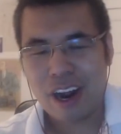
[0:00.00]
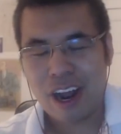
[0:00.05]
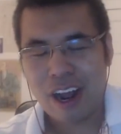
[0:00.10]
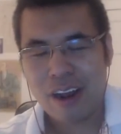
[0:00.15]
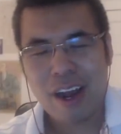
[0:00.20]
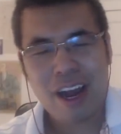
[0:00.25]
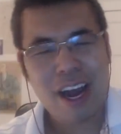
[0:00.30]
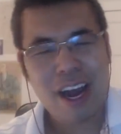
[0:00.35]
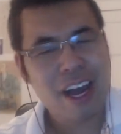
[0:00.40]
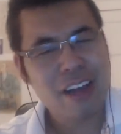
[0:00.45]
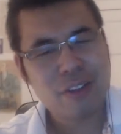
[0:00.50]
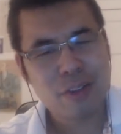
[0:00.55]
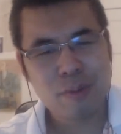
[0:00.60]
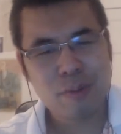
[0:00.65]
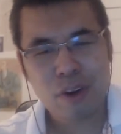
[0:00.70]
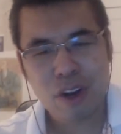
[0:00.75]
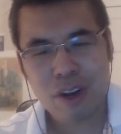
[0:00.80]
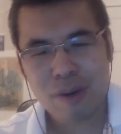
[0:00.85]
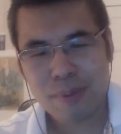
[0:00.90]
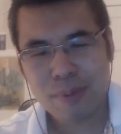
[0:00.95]
I assume
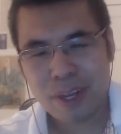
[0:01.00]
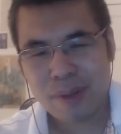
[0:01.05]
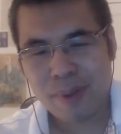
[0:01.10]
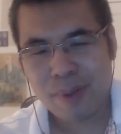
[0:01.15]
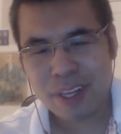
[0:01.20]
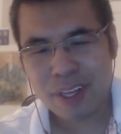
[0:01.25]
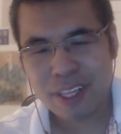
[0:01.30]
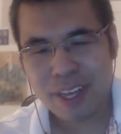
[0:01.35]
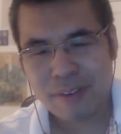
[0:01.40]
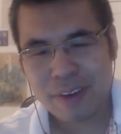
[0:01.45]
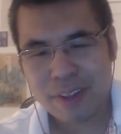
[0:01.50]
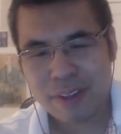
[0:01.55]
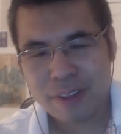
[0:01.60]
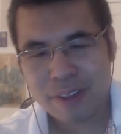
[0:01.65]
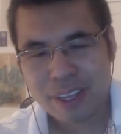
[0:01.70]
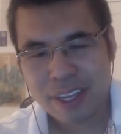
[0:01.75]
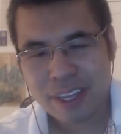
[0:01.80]
you're going to play May 11th?